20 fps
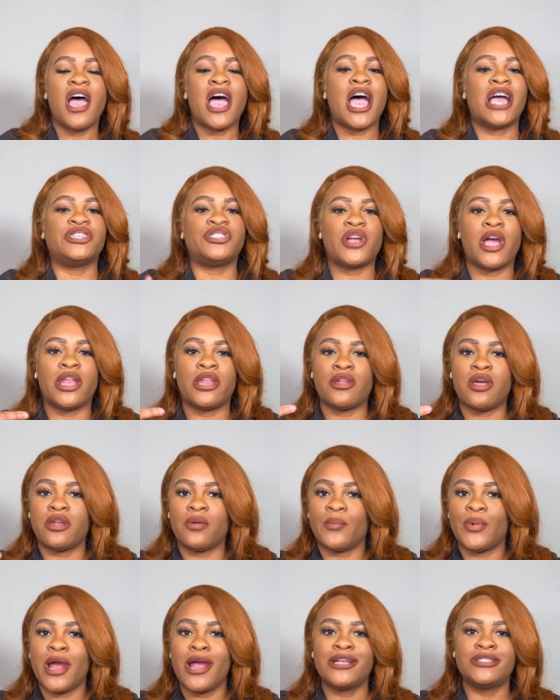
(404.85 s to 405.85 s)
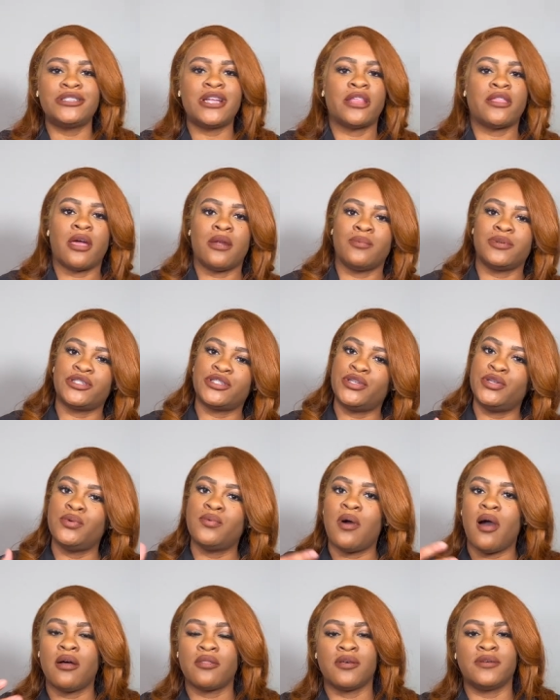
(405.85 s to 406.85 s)
I tried it on in person. I thought it was cute,
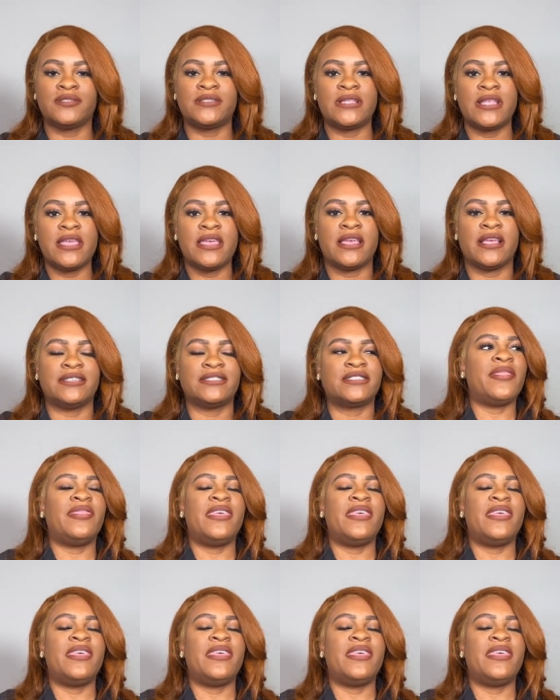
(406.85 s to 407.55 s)
all those things.